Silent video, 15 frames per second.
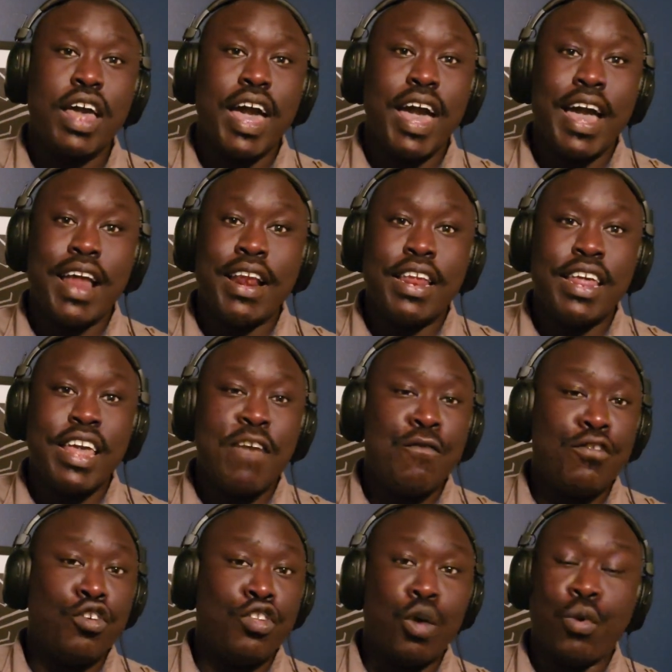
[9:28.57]
And
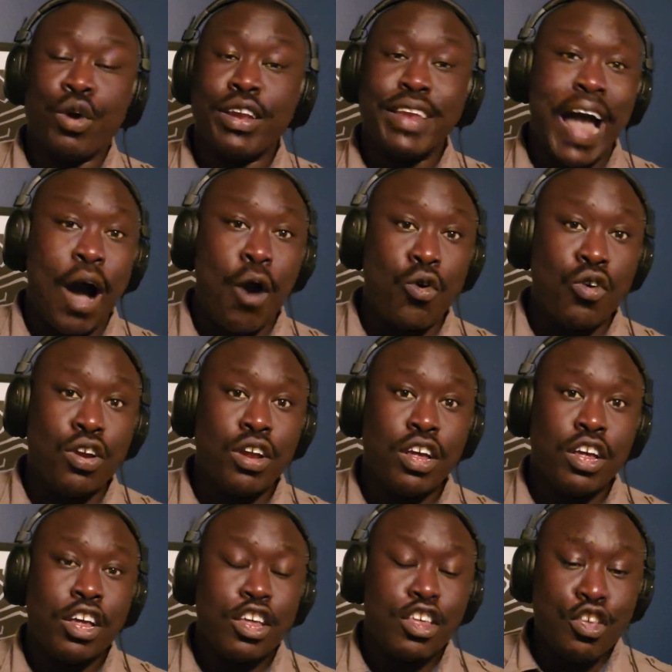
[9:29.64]
even though they were down,
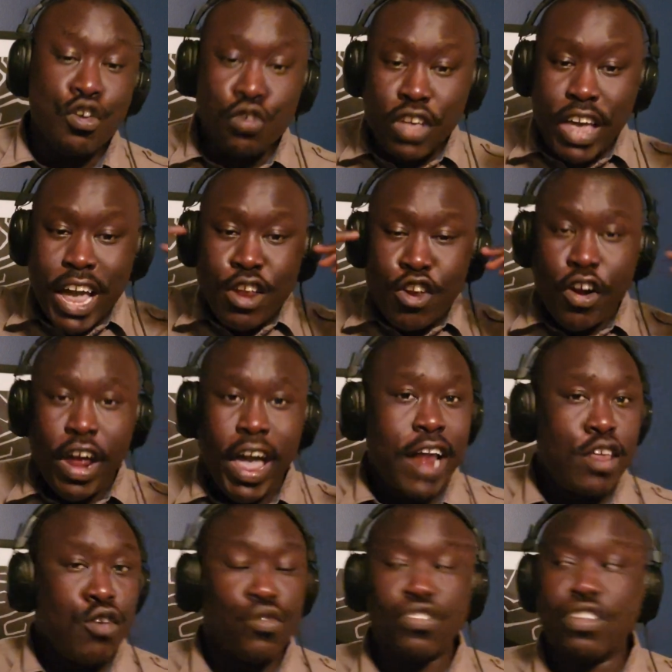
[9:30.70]
you in your
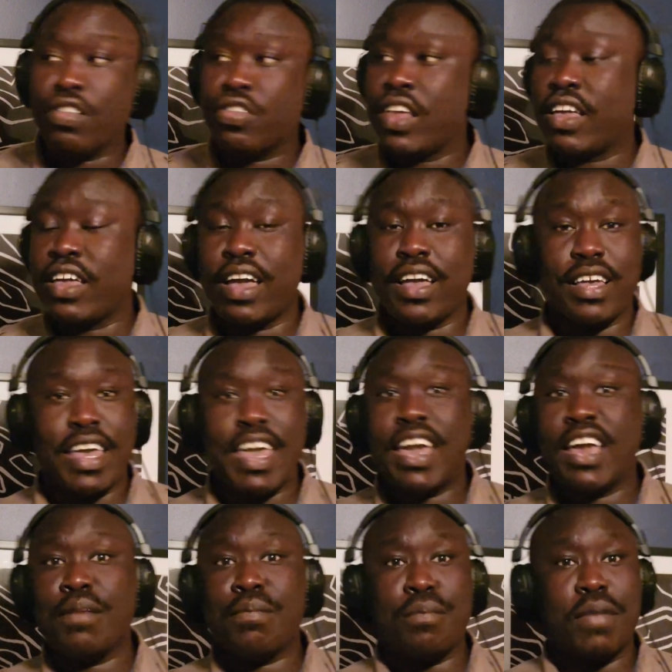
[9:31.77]
head you still thinking
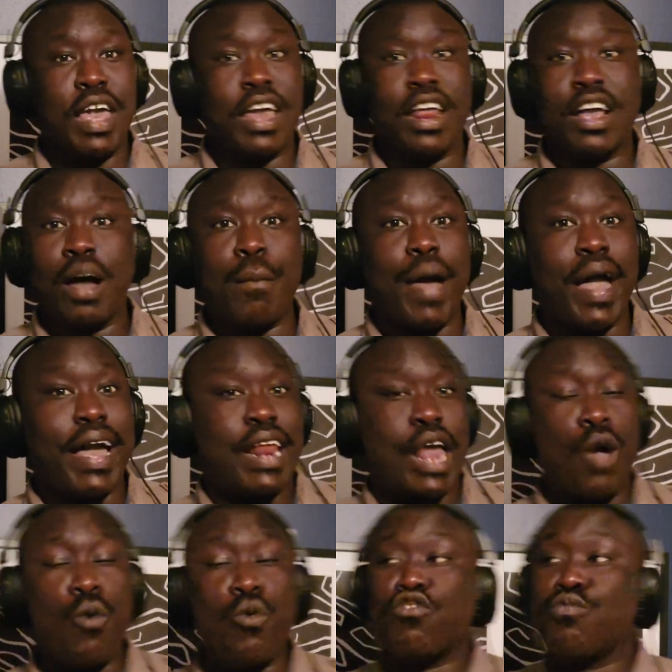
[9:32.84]
he can come back, and
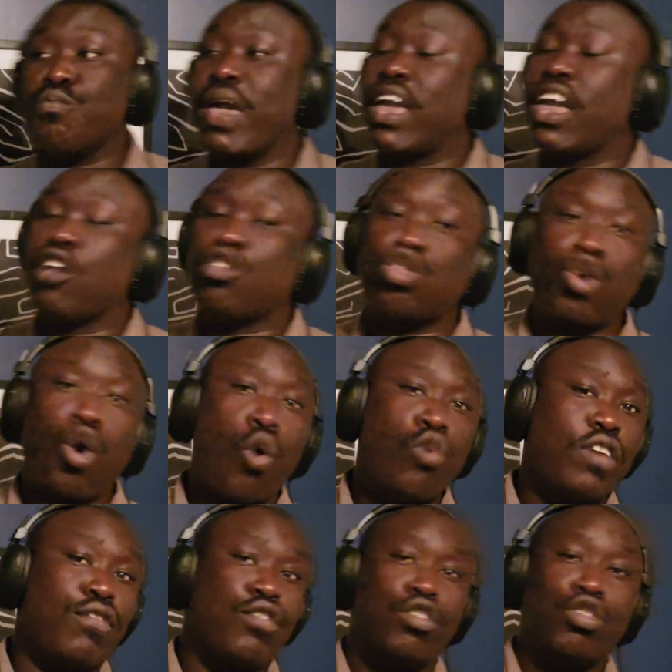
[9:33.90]
he was making
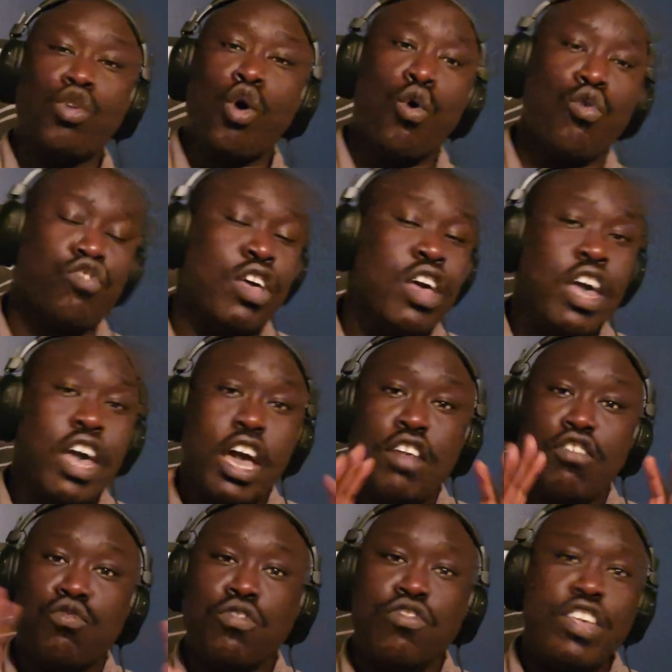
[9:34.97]
throws after throws,
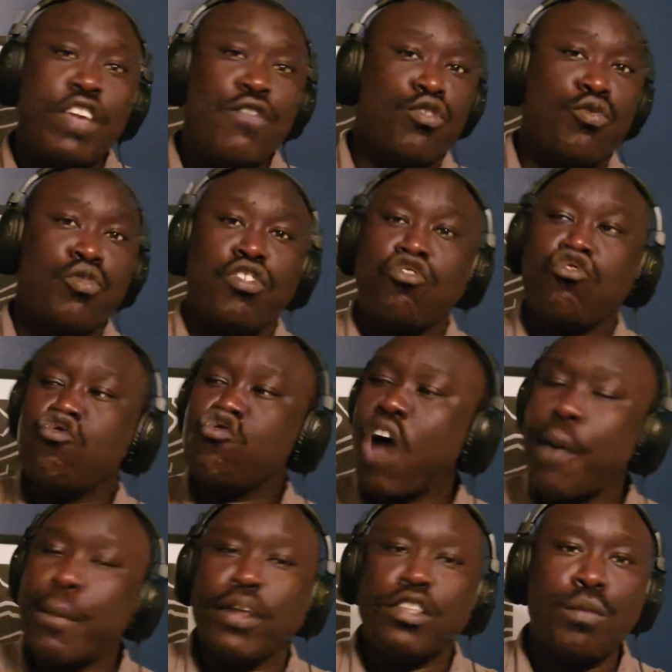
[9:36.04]
and his receivers were just
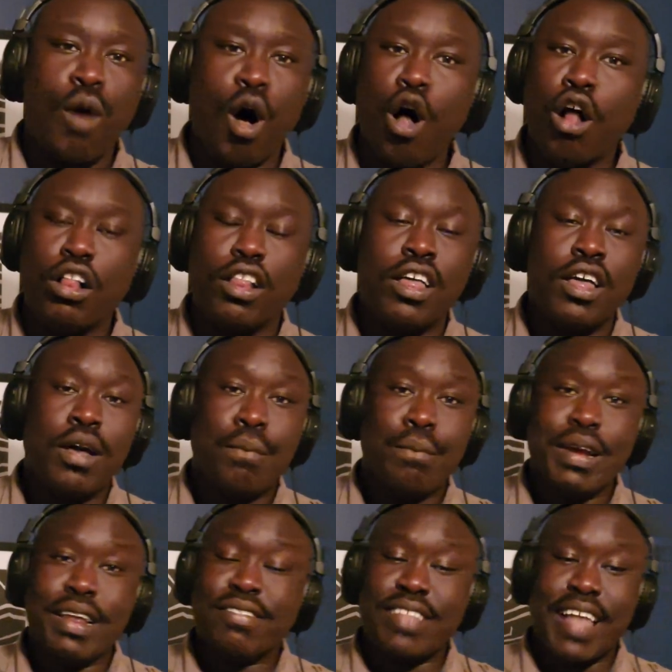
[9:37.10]
dropping the ball.
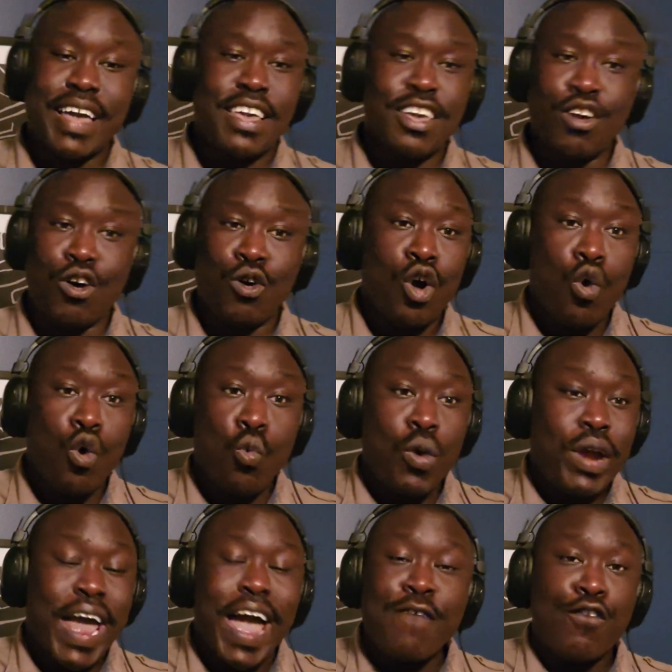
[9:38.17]
But it's like,
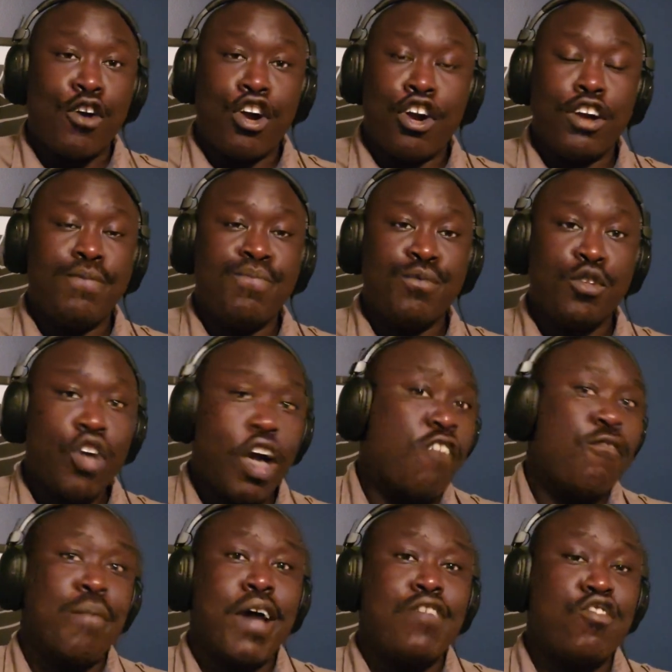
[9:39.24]
whenever you
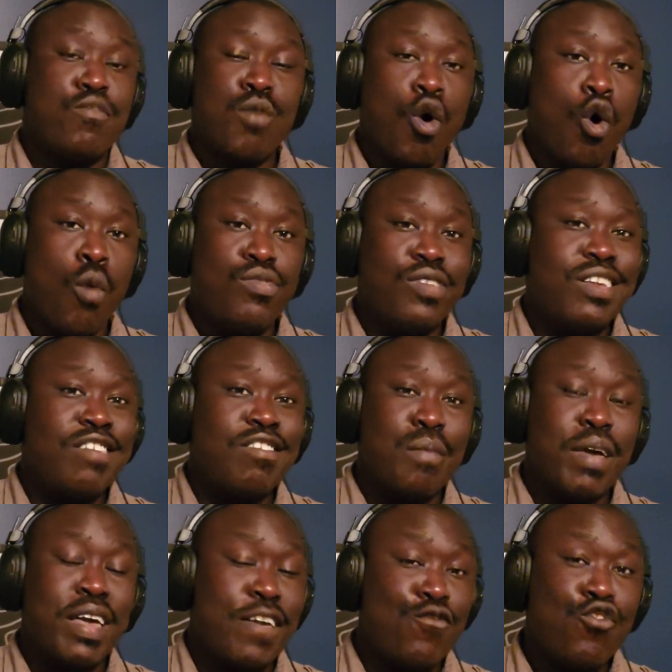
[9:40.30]
have Patrick Mahomes, it
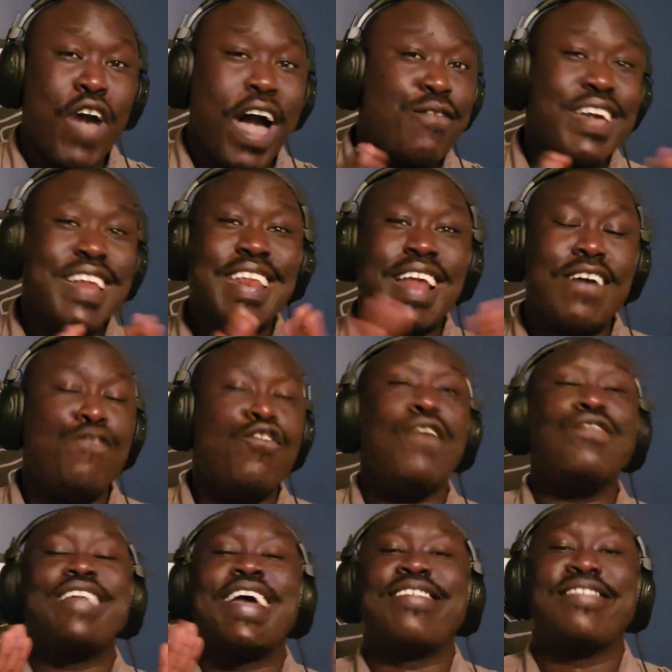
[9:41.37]
doesn't. If you
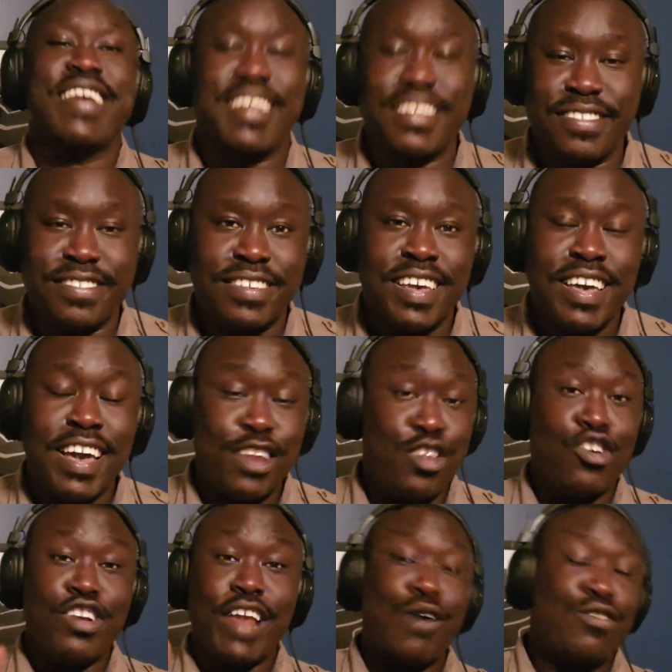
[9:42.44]
have 10 seconds and
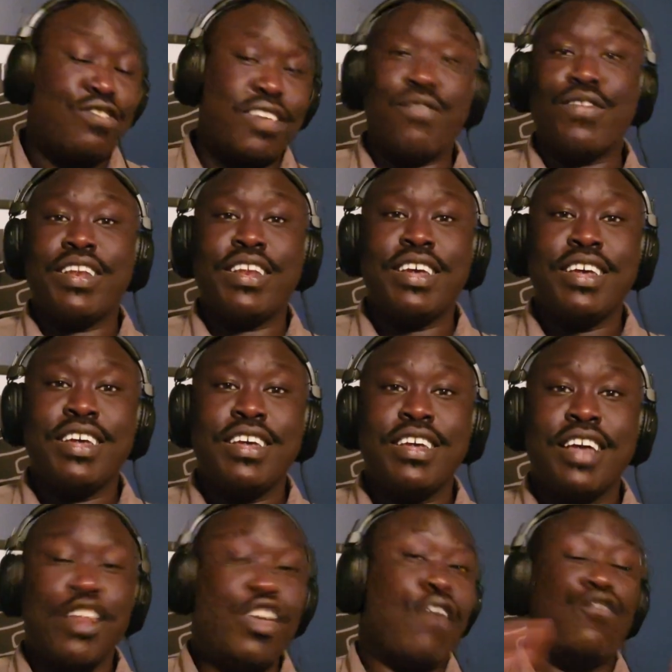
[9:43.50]
you're down 7
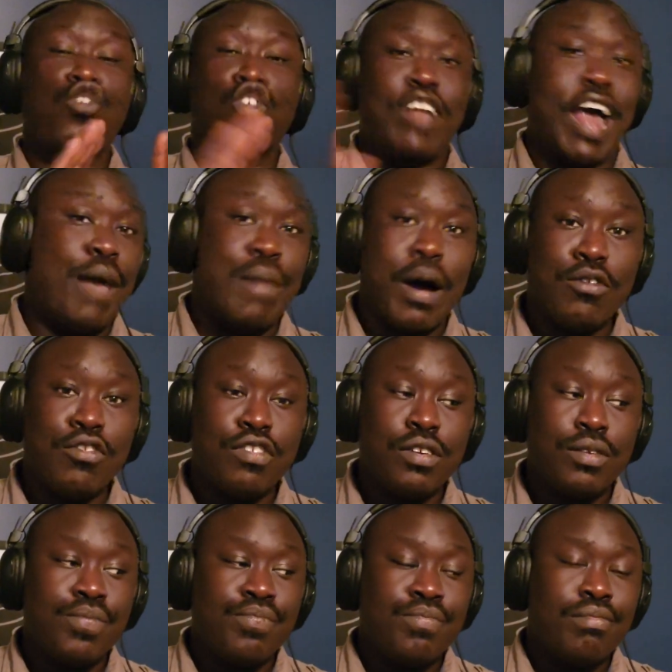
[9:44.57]
and you have no
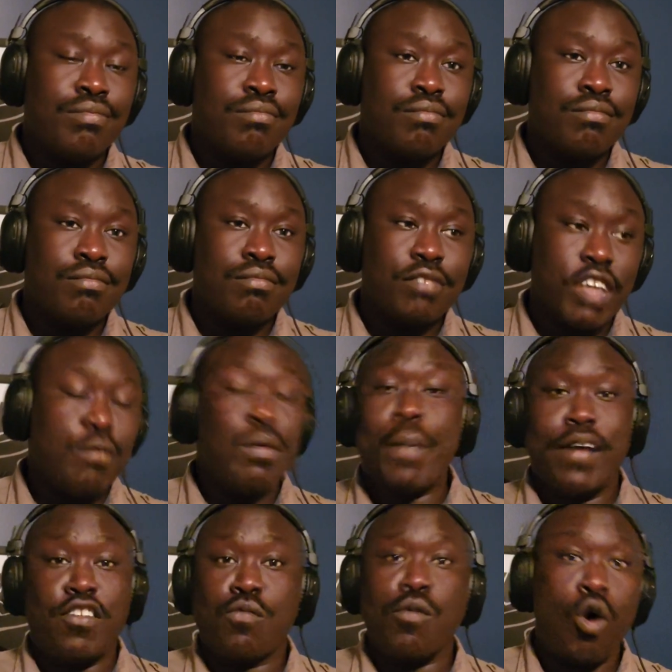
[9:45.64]
timeouts, give me
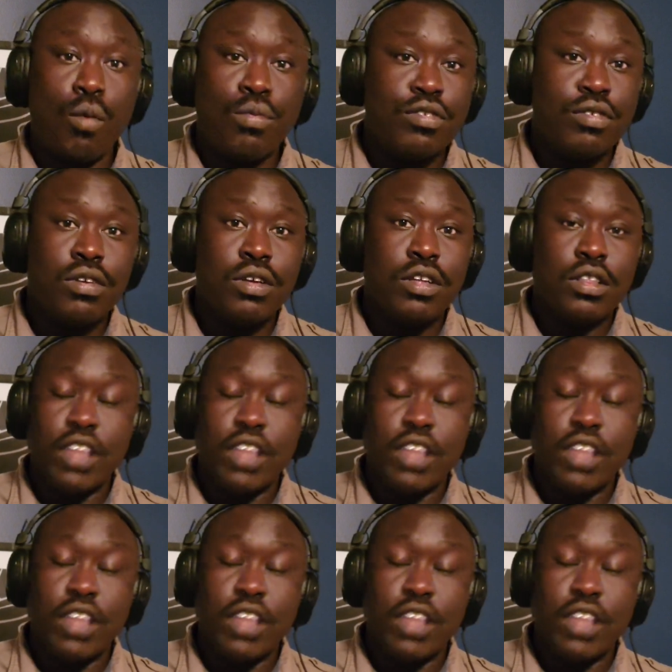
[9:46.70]
Patrick Mahomes.